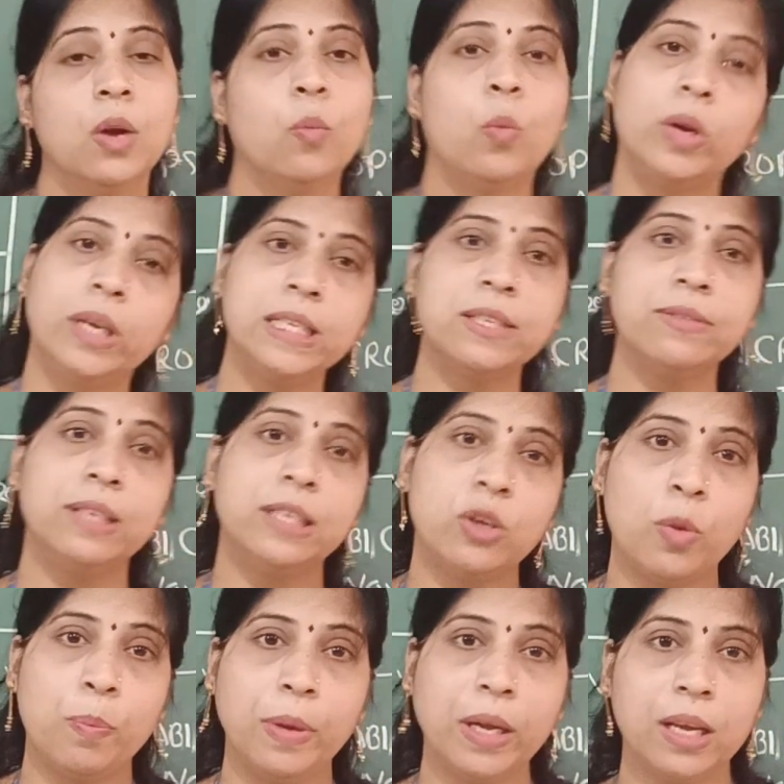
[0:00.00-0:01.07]
What is our
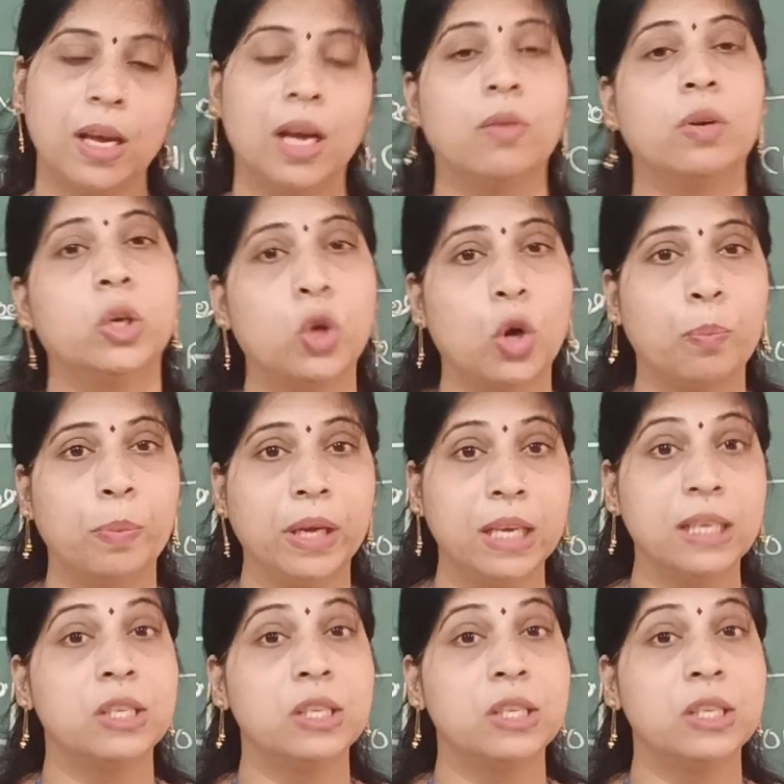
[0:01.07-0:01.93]
topic? Our topic